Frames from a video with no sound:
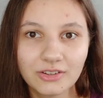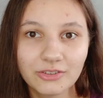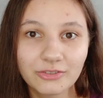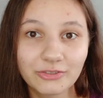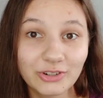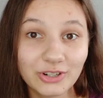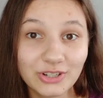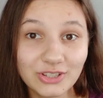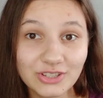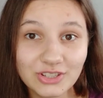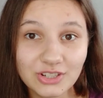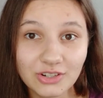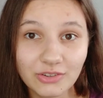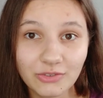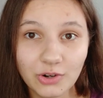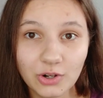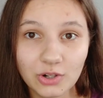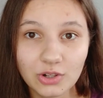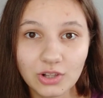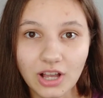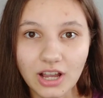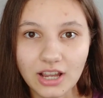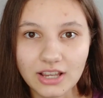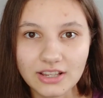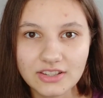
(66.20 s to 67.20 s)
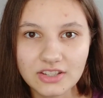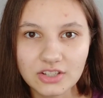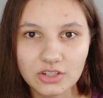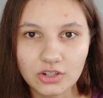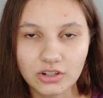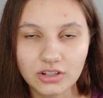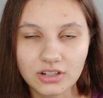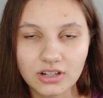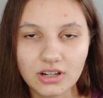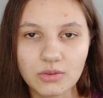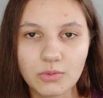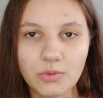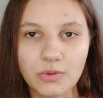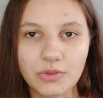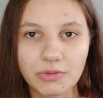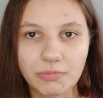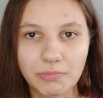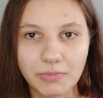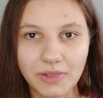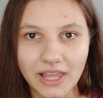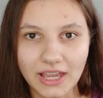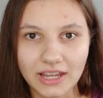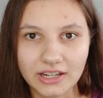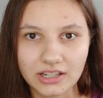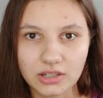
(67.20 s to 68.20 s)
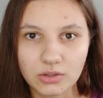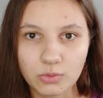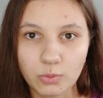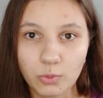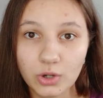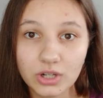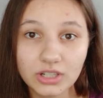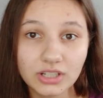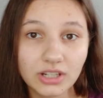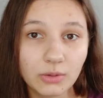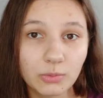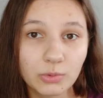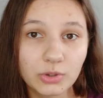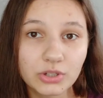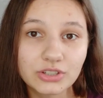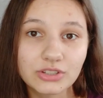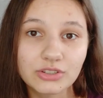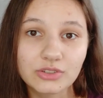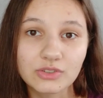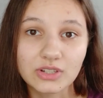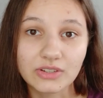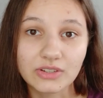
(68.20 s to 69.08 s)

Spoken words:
First of all, I started with planning what I want to